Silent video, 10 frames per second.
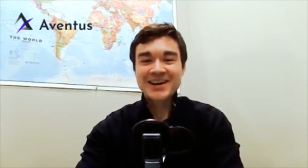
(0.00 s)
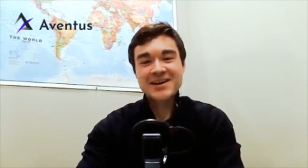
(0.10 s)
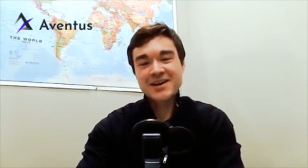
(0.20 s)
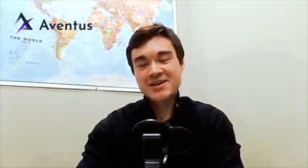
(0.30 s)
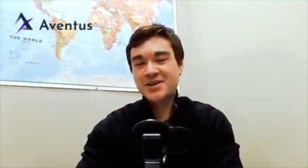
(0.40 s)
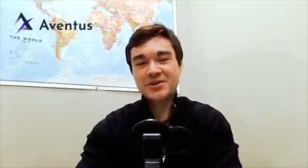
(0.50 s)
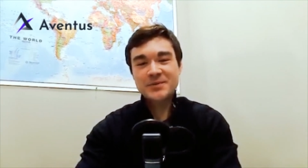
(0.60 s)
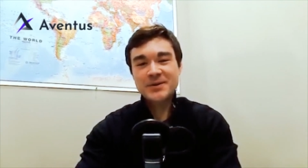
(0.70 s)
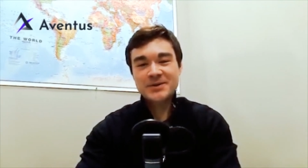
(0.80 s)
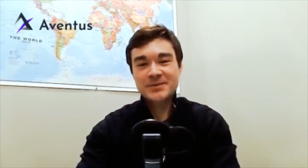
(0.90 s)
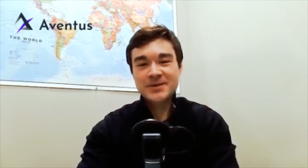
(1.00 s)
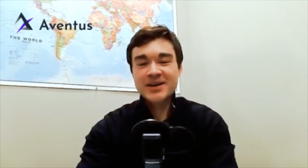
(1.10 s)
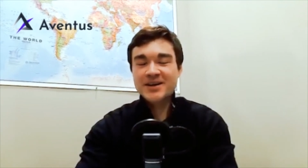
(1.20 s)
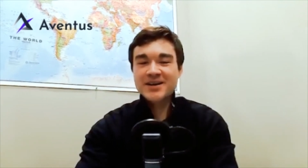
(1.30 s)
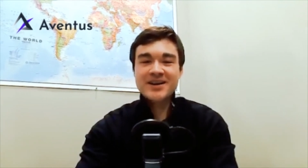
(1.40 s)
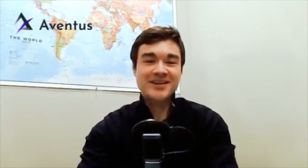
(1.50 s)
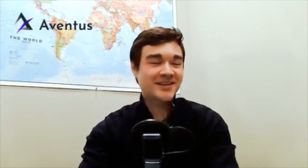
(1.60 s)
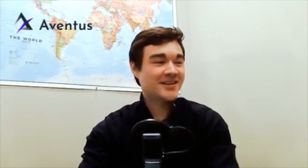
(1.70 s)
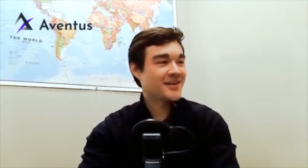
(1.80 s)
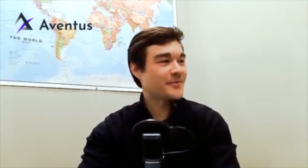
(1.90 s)
I can't share too much about it. I,
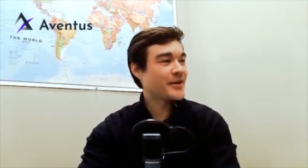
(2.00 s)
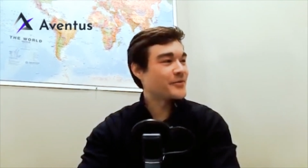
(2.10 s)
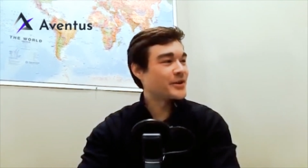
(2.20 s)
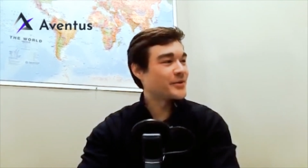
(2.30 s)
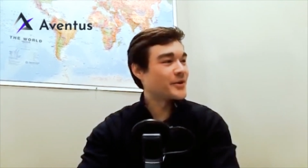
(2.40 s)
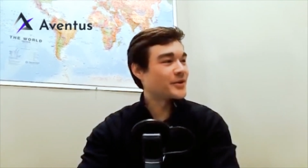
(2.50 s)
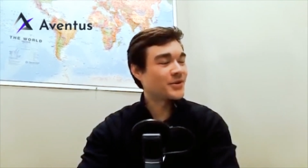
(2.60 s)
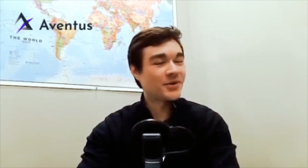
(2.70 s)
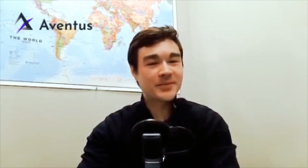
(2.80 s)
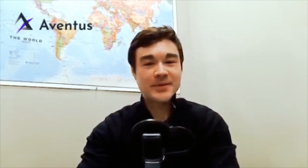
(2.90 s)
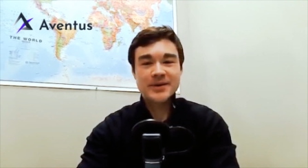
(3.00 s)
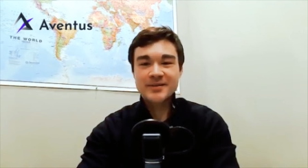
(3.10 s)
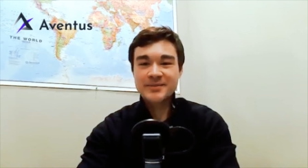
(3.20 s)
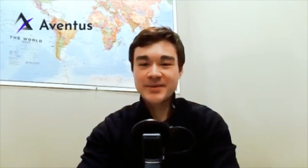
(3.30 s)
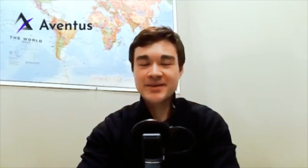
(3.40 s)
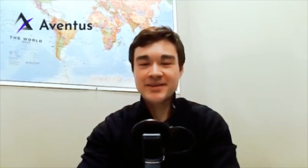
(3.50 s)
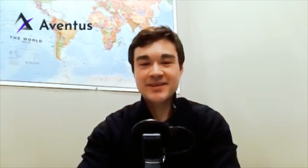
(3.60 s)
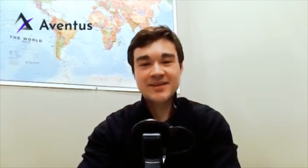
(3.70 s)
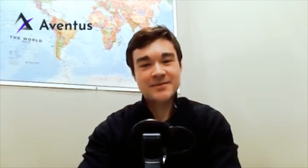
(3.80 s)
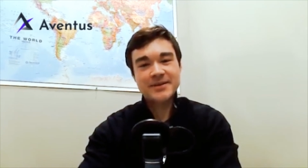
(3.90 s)
I I really want to talk about it, but
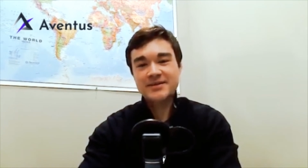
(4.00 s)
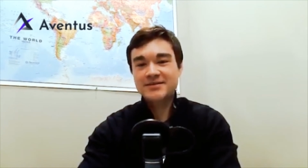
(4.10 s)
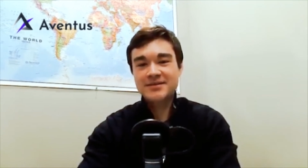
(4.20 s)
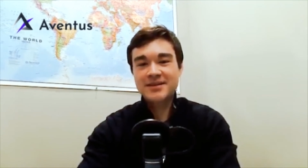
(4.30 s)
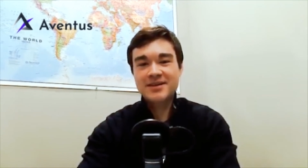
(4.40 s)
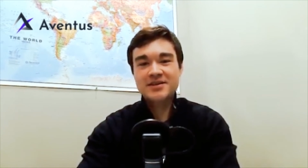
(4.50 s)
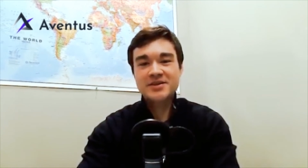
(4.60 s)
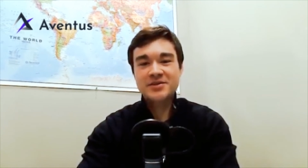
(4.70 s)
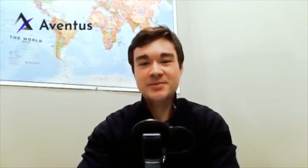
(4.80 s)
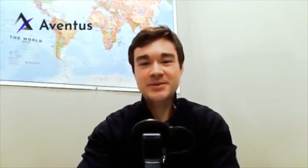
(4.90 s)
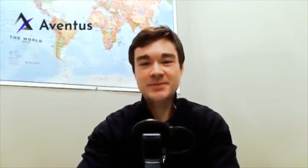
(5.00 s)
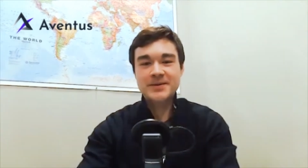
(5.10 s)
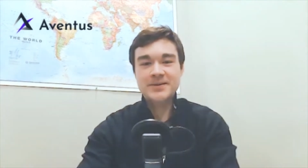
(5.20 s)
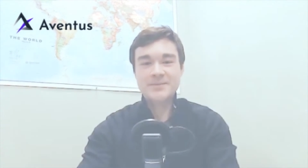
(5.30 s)
yeah, I mean I can't share too much about it.